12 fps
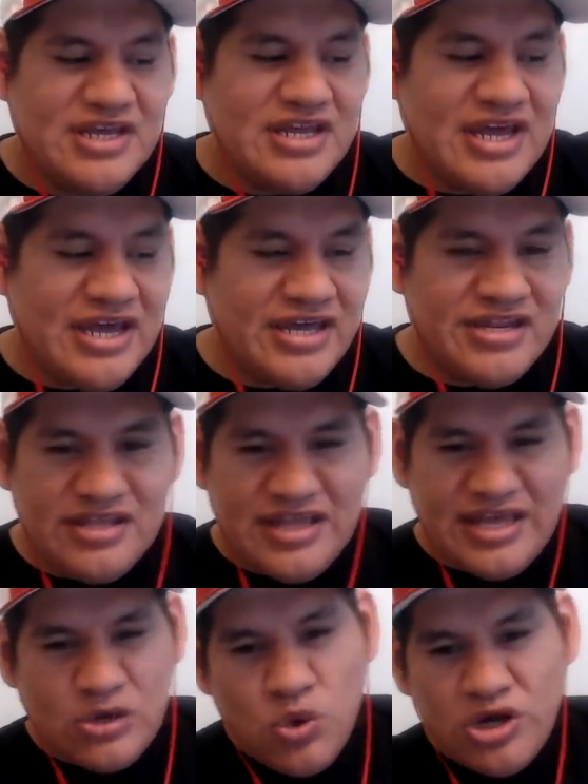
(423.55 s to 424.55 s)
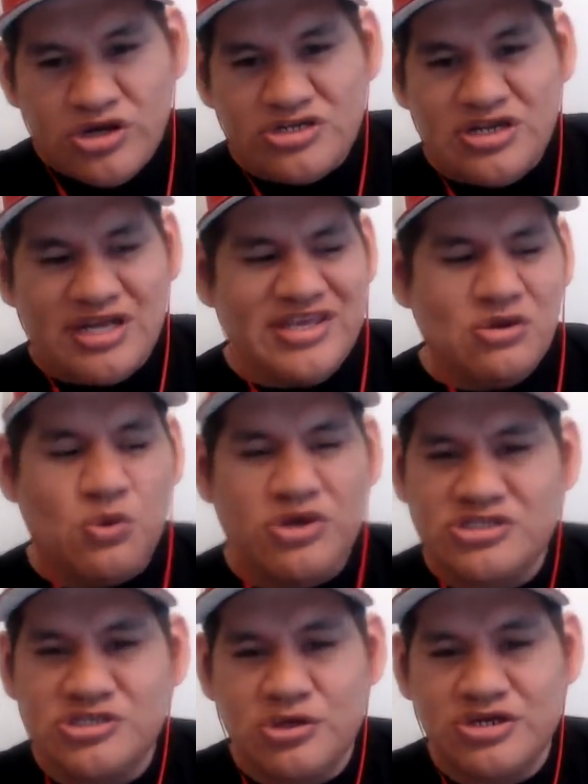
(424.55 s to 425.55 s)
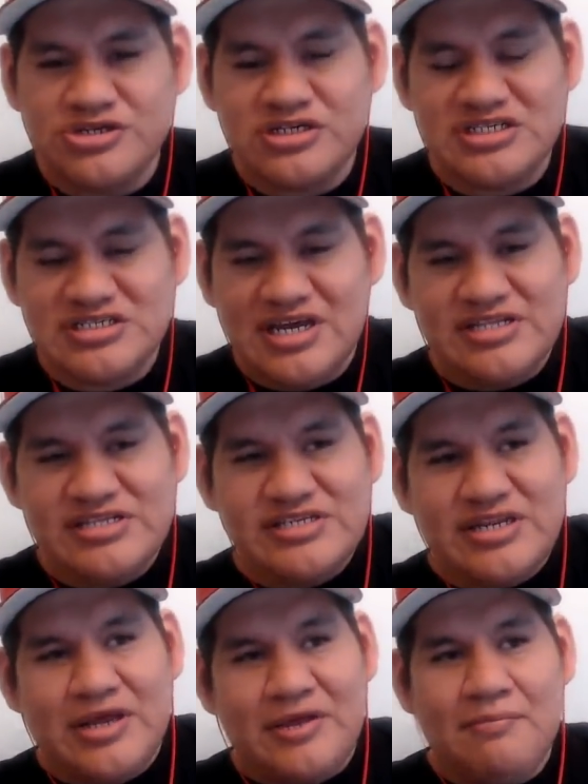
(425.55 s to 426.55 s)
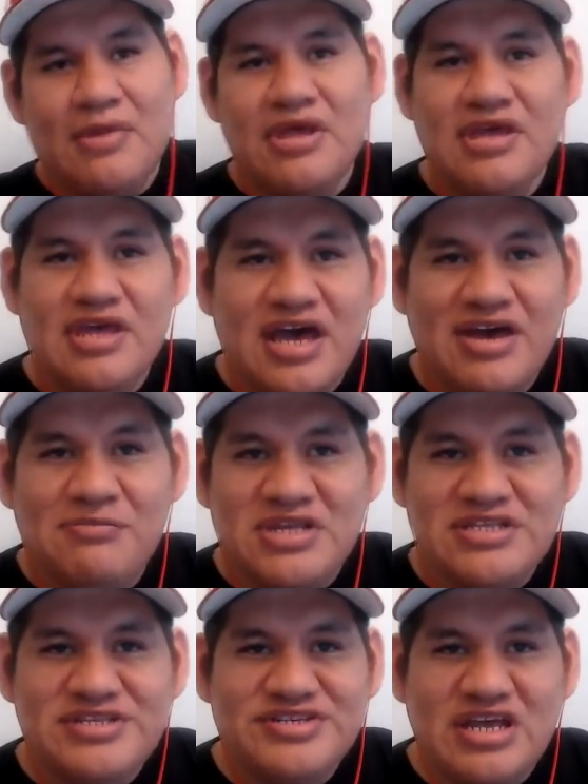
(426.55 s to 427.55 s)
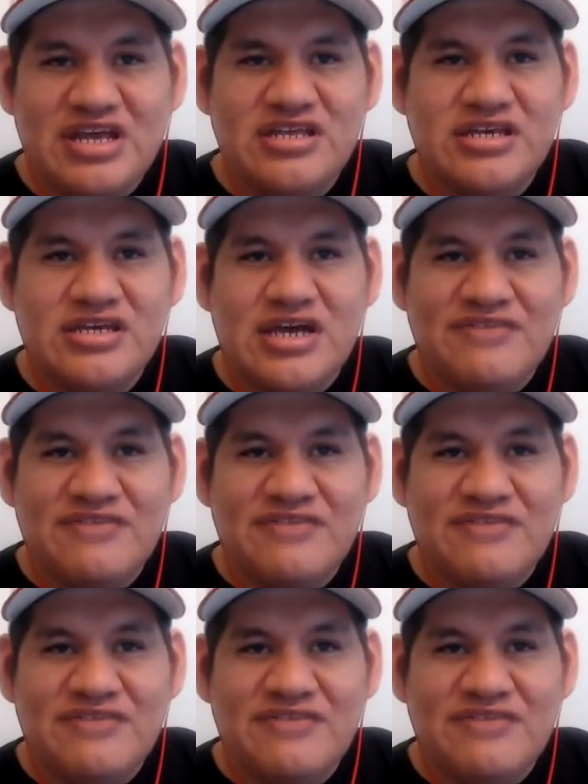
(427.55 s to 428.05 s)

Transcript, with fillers: and I edited like one or I think one or two hundred designs, and um, I've been selling.